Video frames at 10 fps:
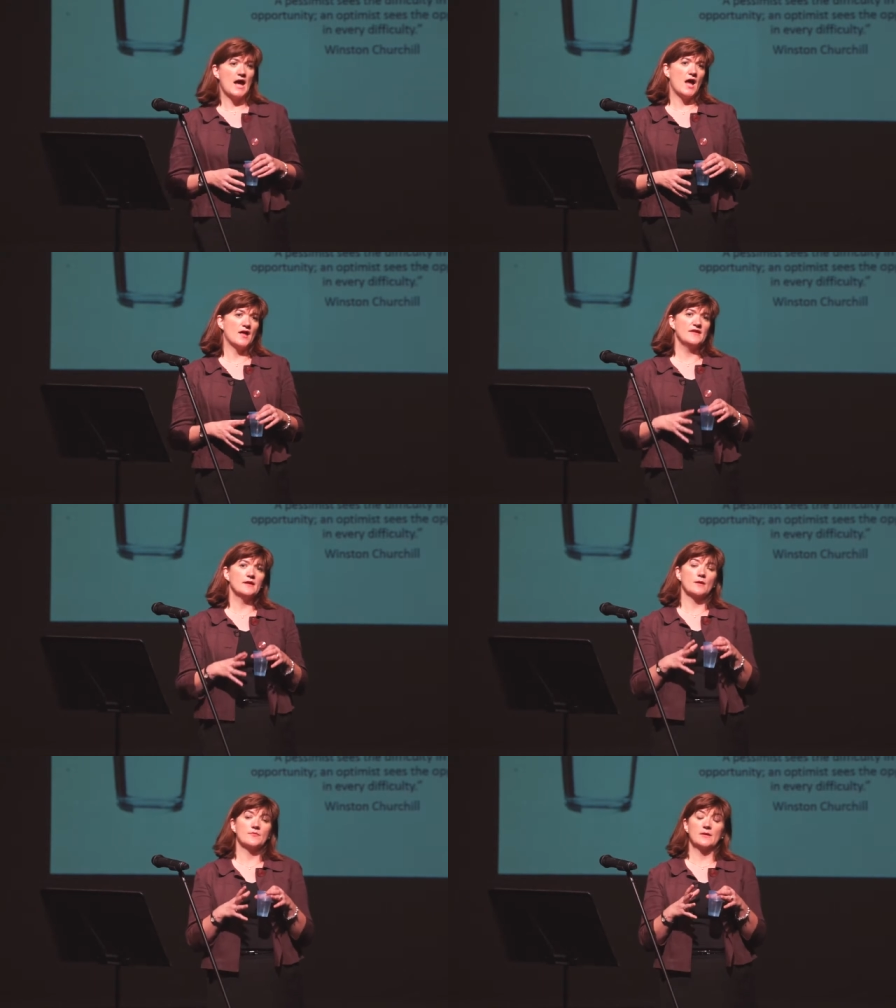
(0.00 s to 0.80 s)
I
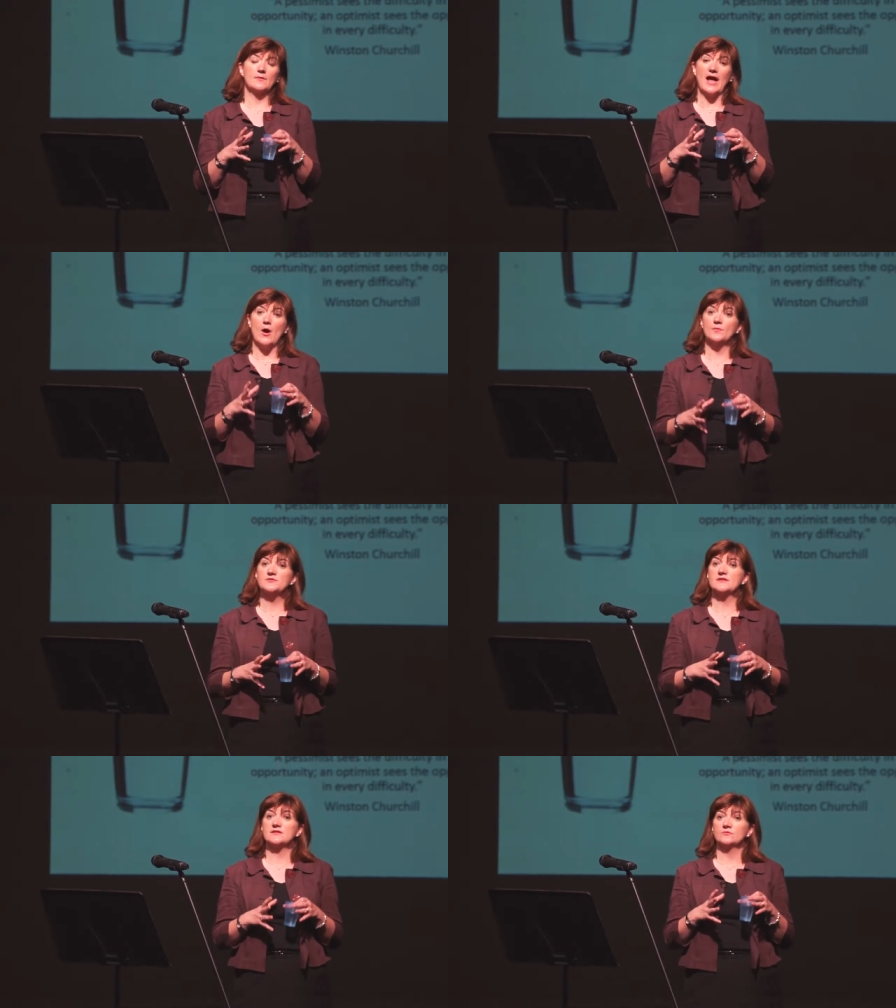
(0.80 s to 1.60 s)
think
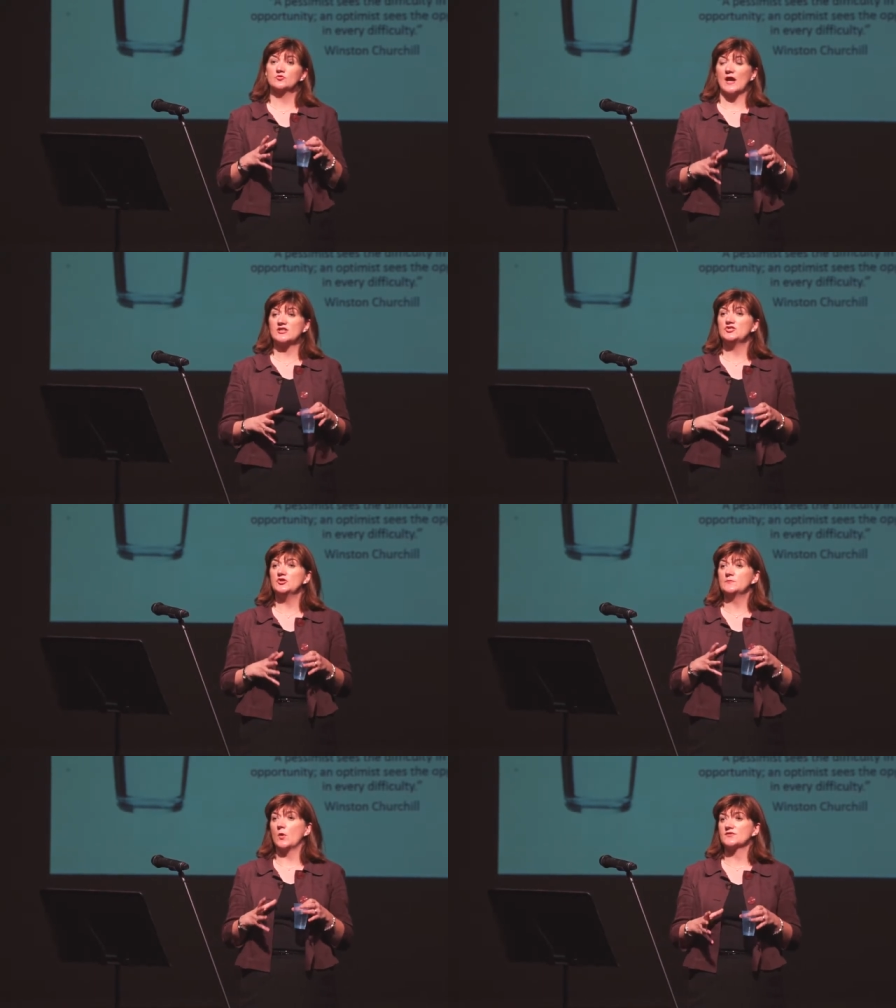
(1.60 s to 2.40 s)
optimism,
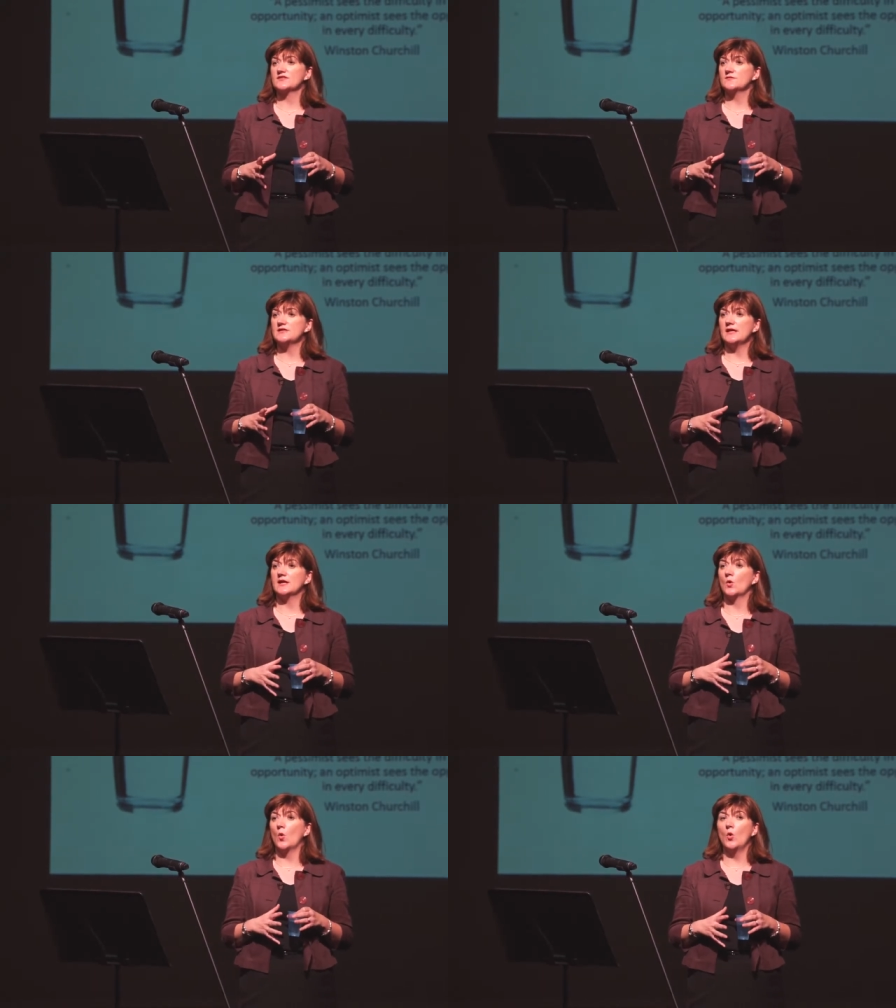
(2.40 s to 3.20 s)
gratitude, positivity
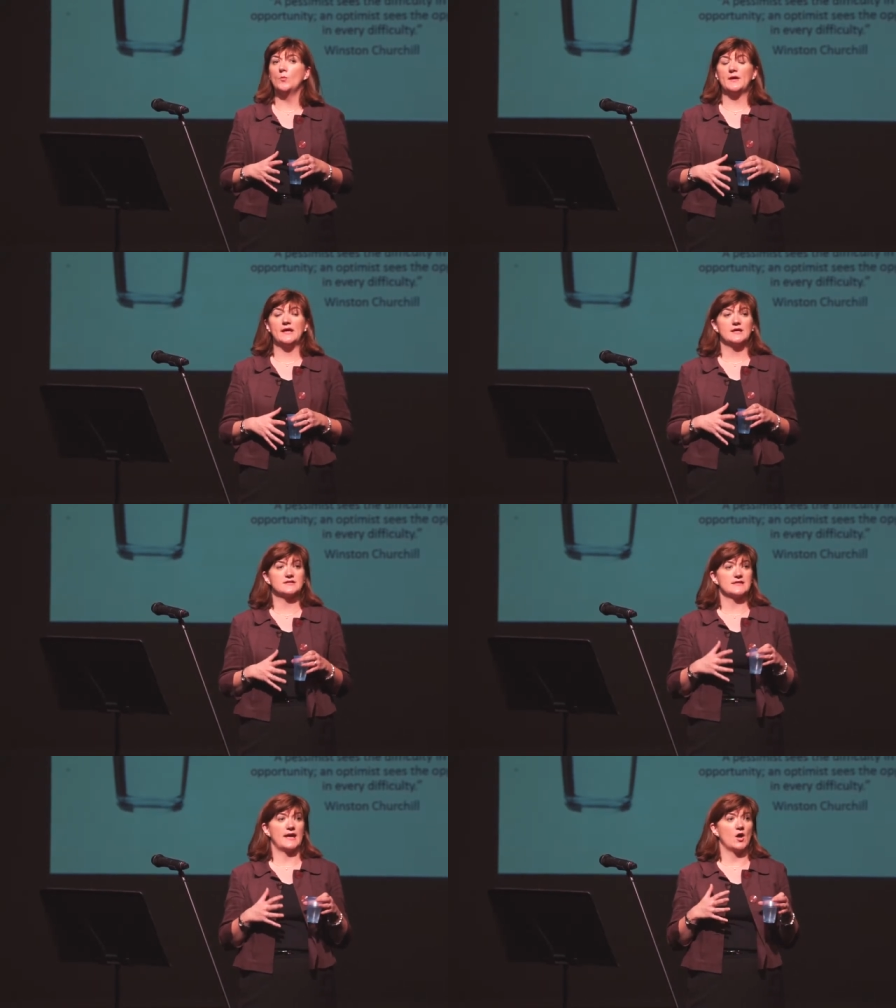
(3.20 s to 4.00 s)
can all be,
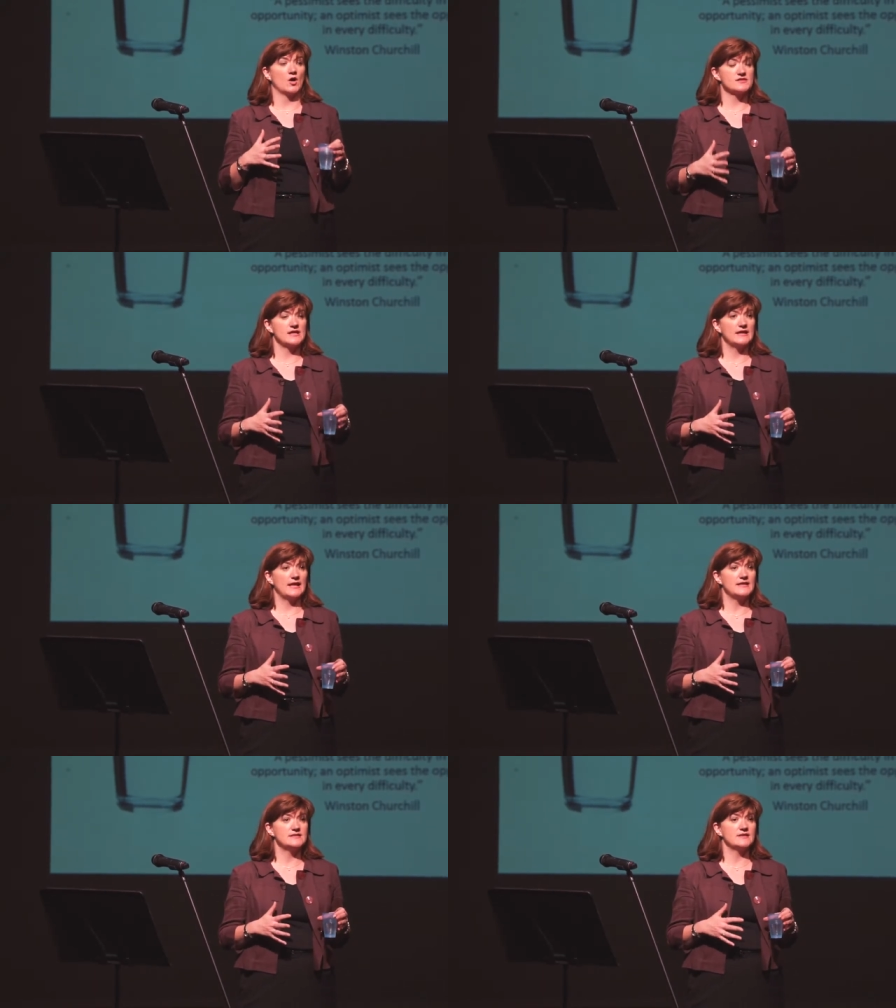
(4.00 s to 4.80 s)
as I say,
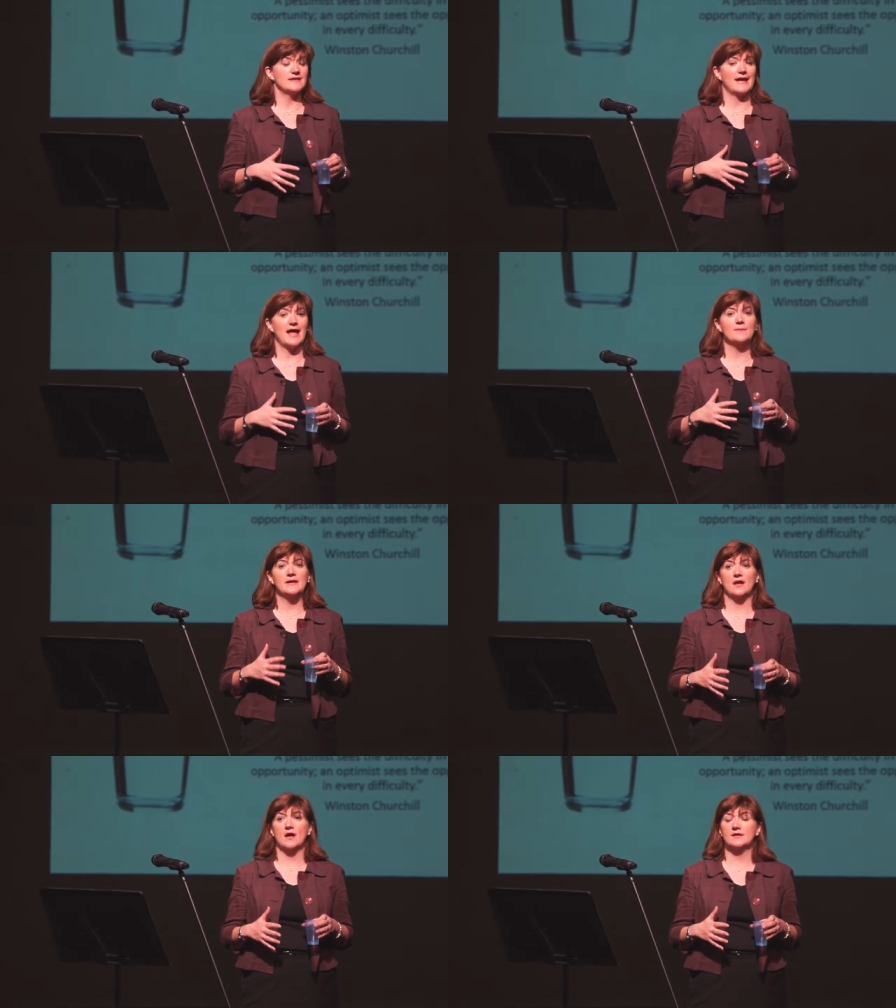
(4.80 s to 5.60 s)
articulated, they can
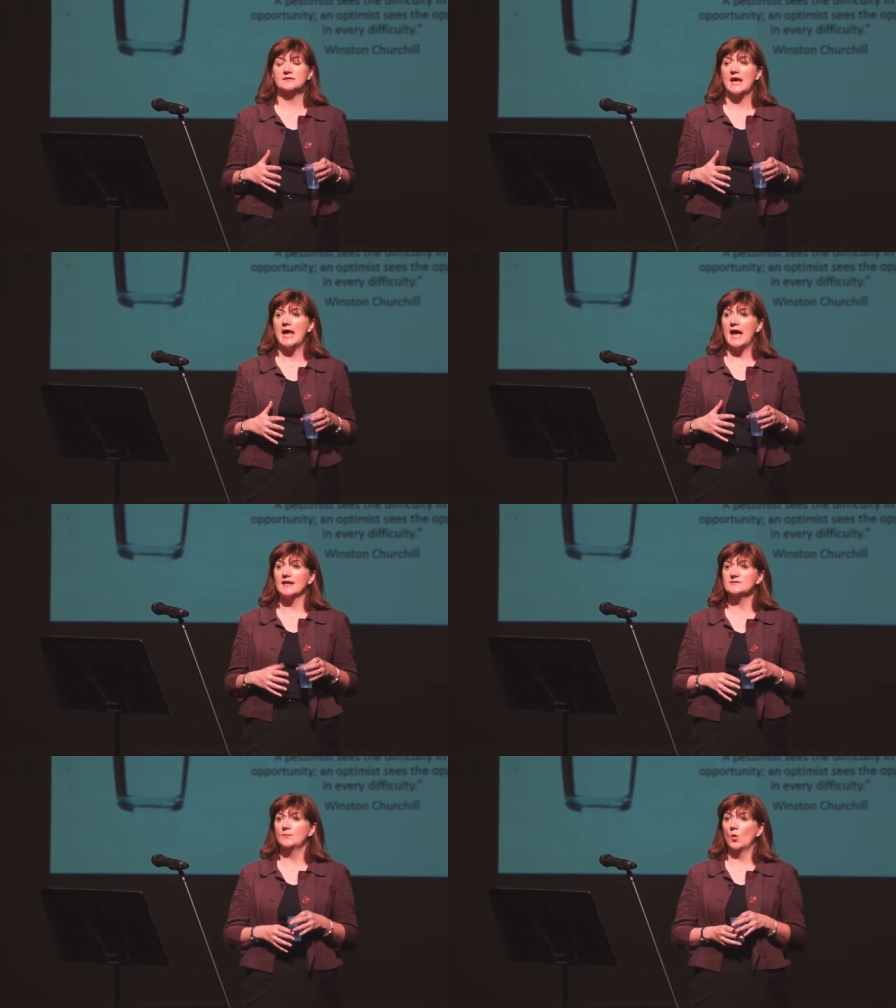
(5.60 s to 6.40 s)
be learned,
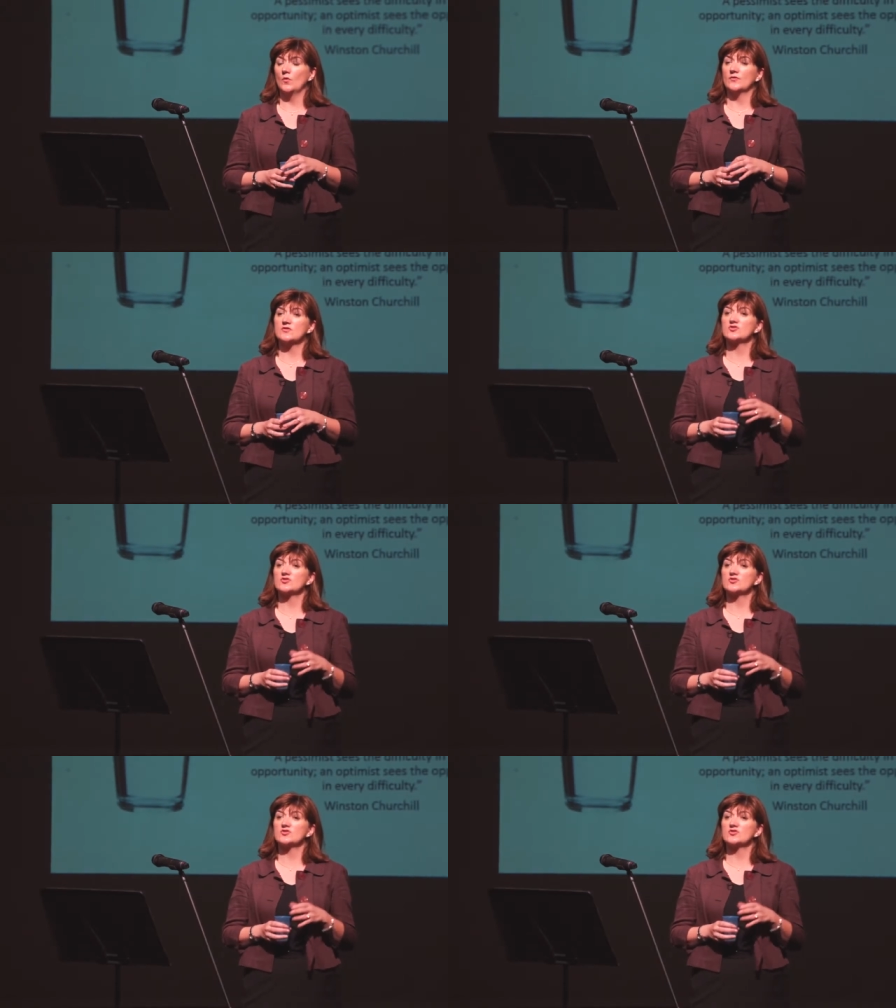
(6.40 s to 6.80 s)
and it's important.